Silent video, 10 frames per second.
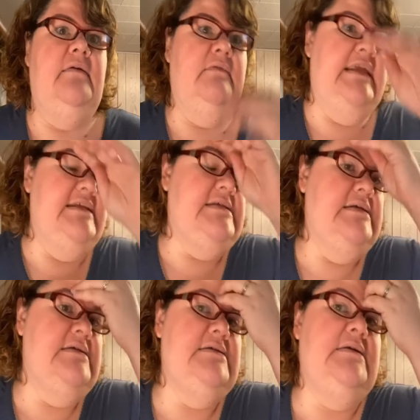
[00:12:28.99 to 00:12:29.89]

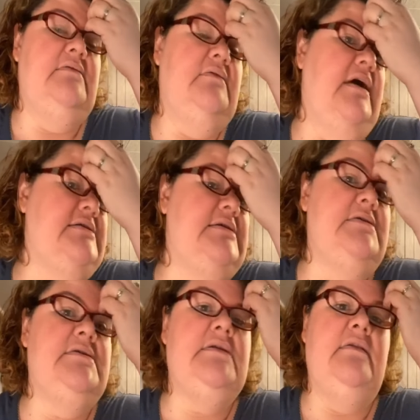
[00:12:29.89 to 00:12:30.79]
nieces and
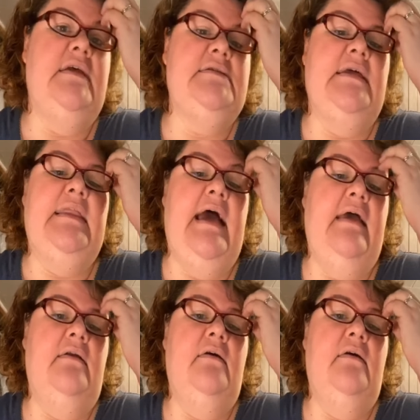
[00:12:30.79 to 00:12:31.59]
cousins and things like that